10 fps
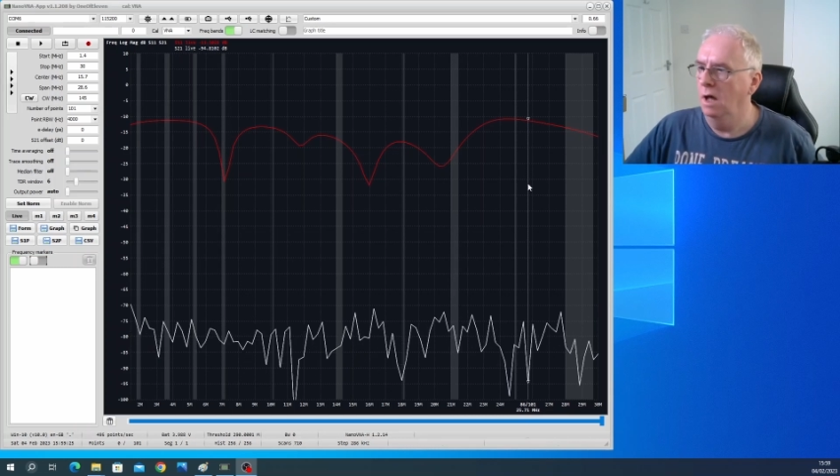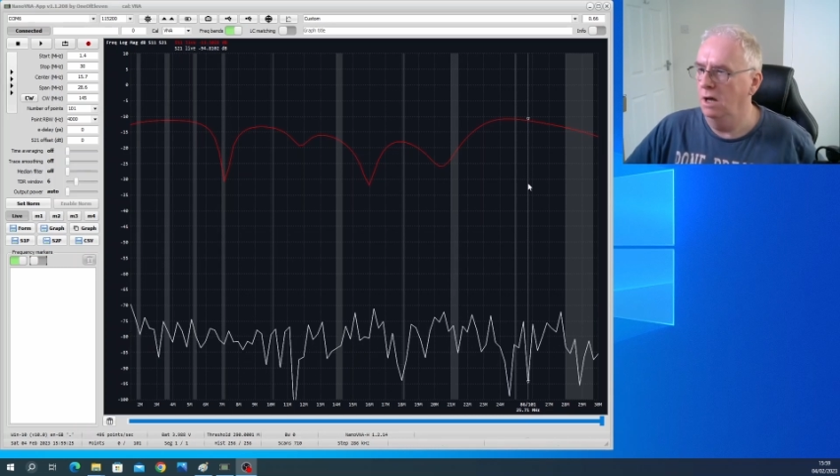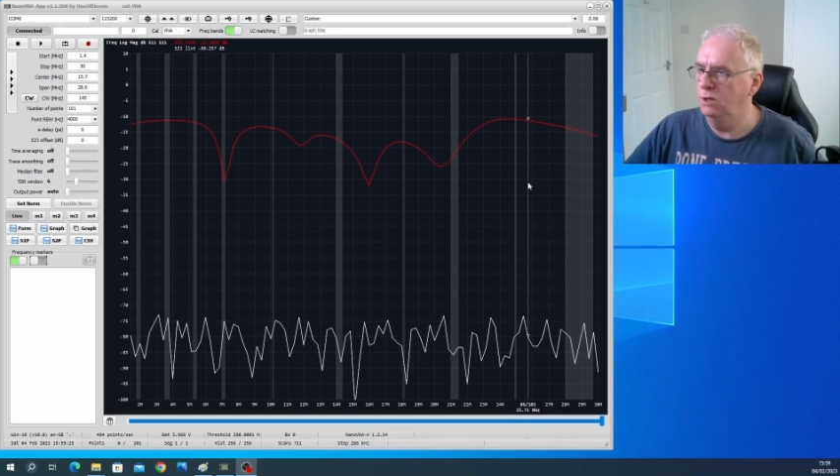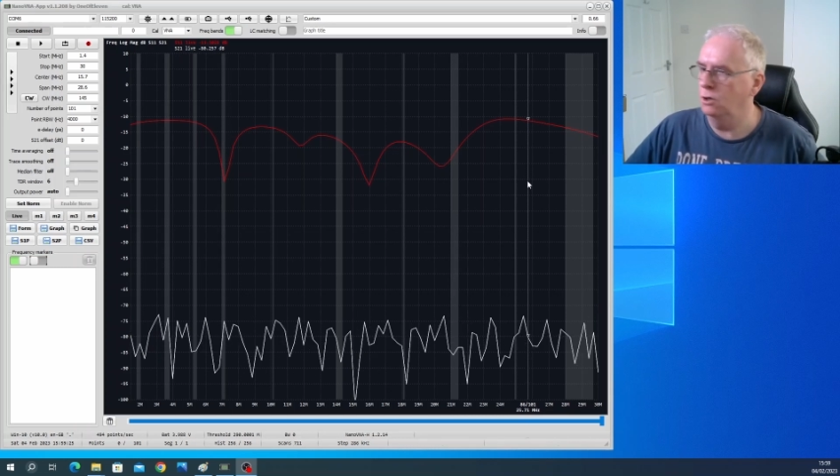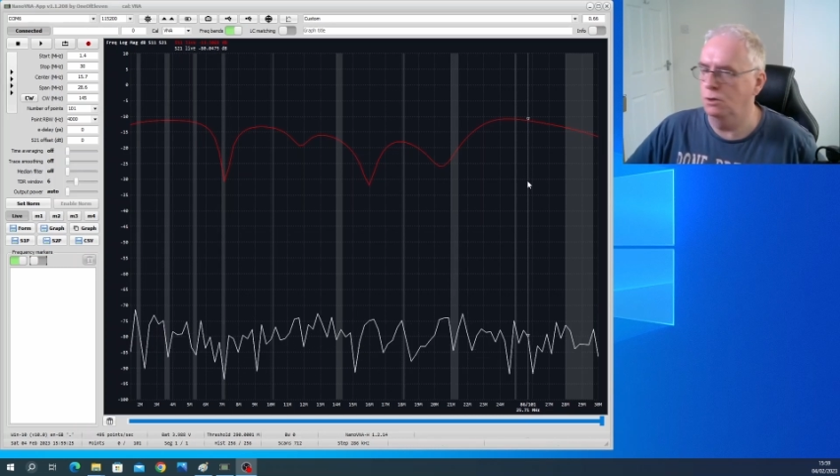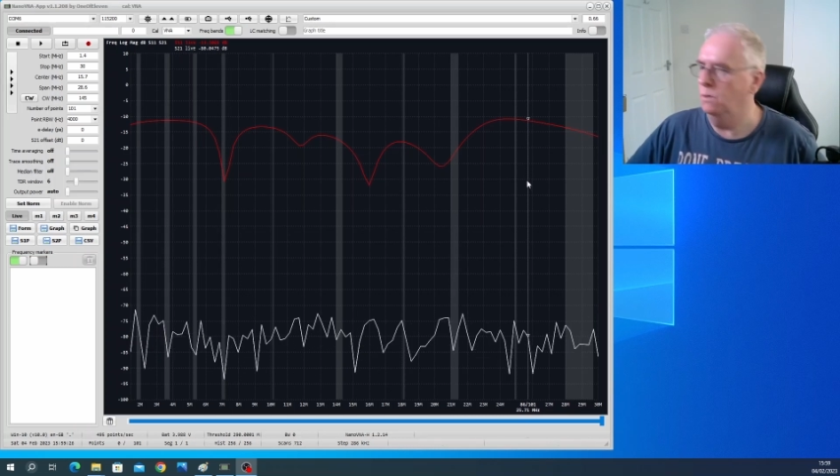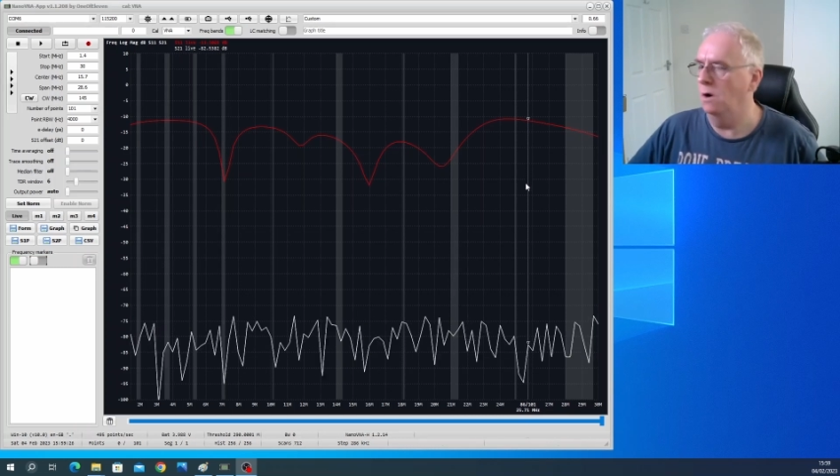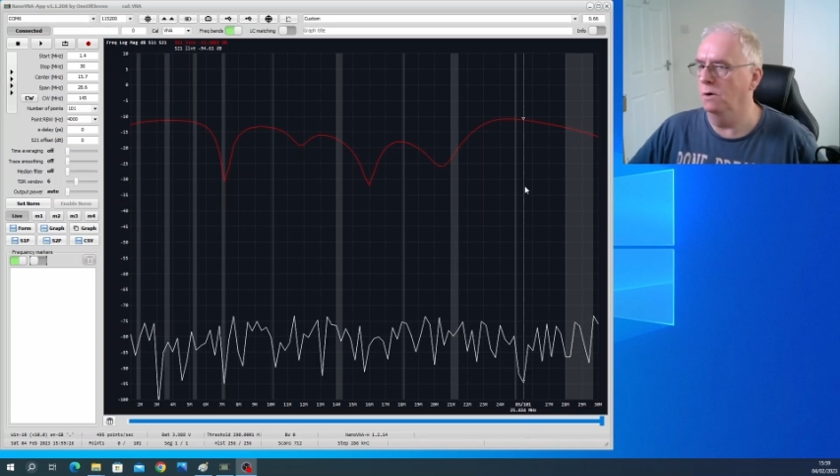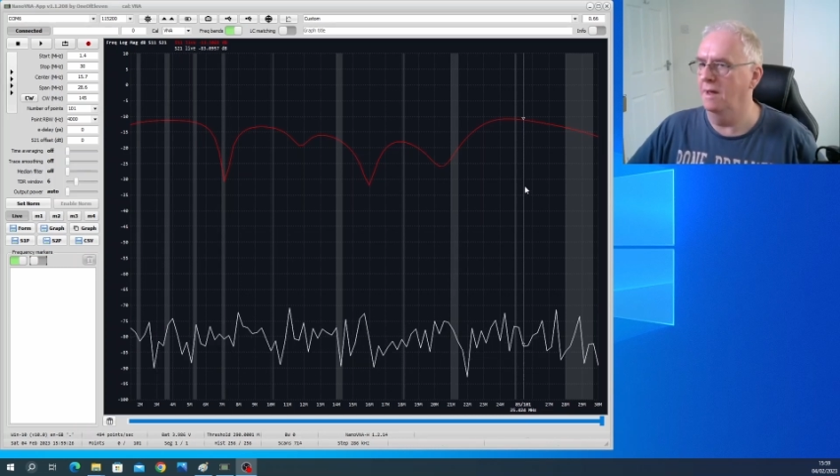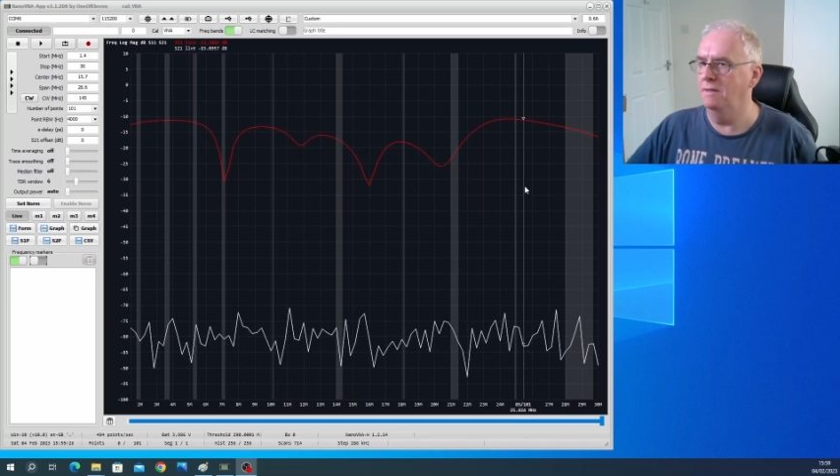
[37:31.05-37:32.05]
It's just the
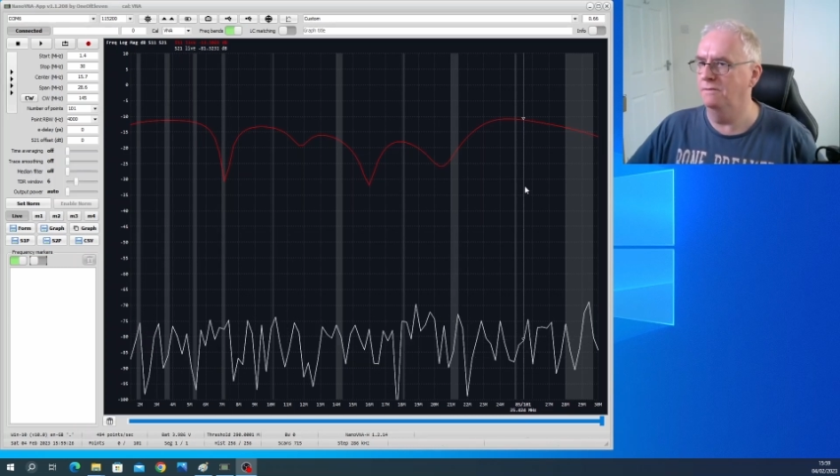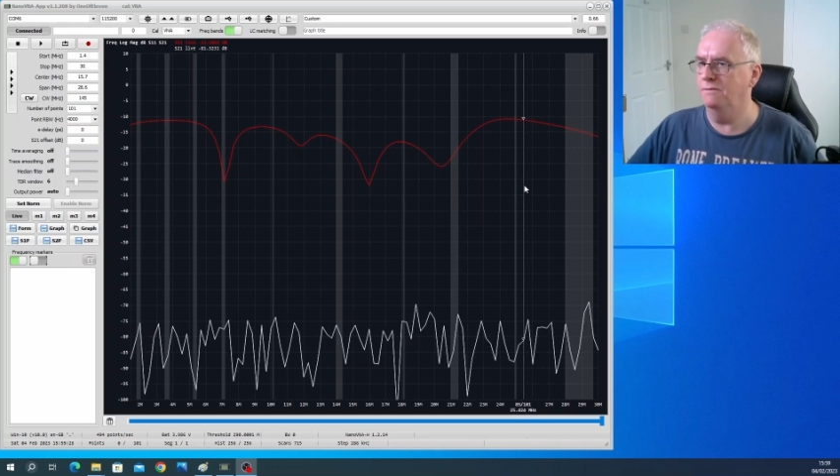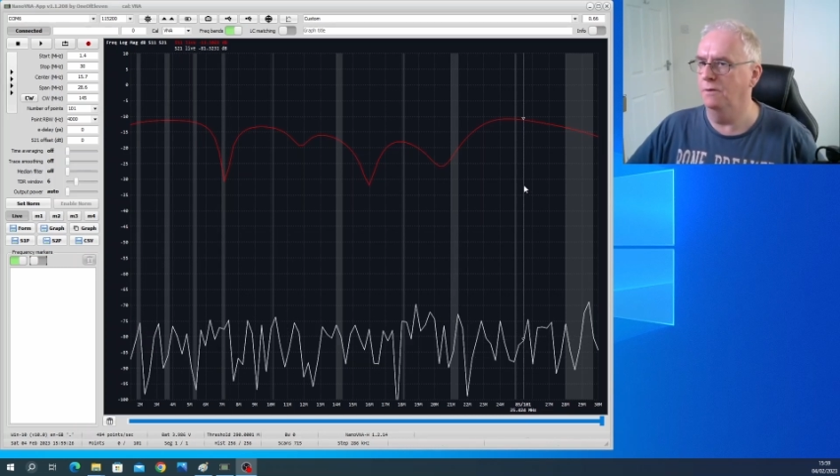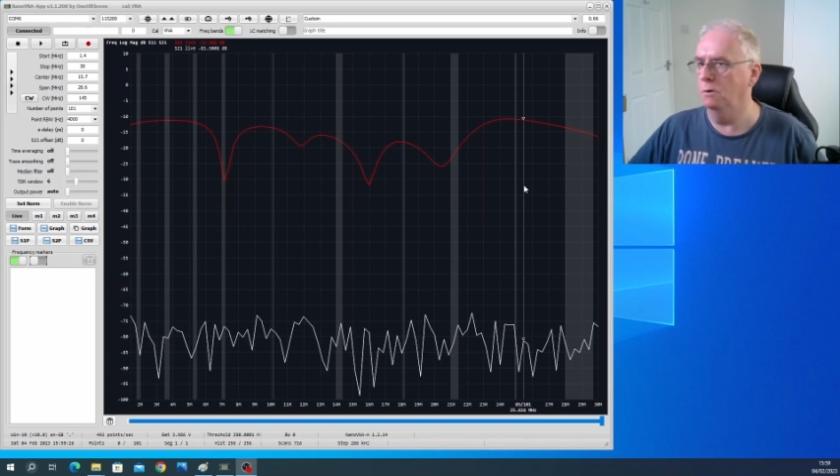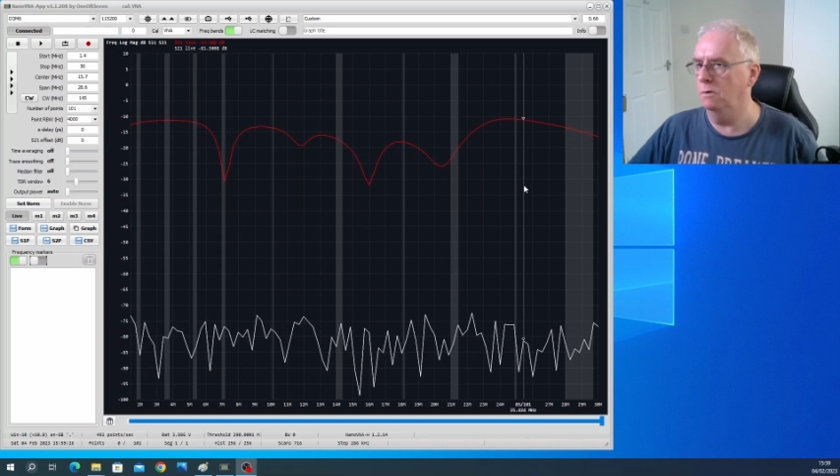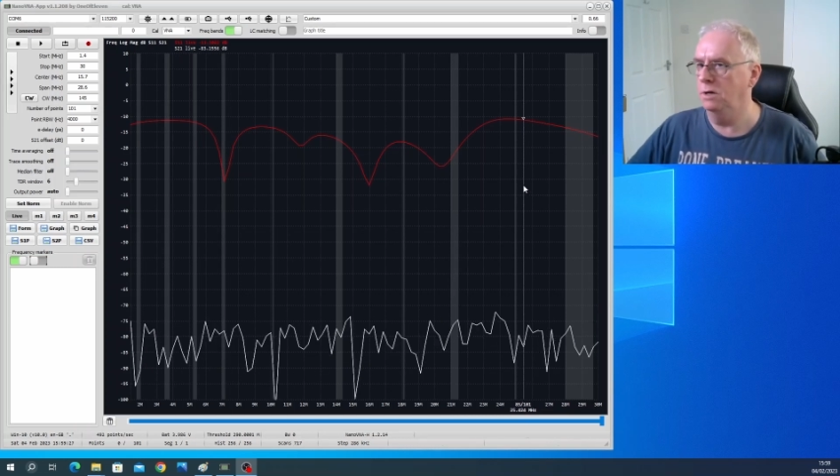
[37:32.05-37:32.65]
wrong length for